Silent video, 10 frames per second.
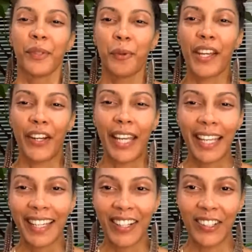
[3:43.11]
we are
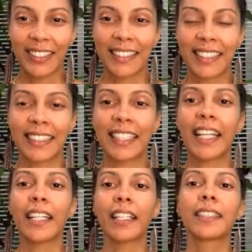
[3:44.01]
here. It's
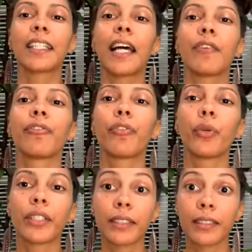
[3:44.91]
sustaining, it's life
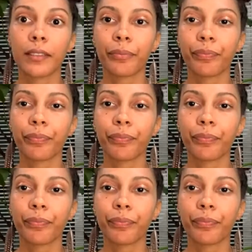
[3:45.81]
force.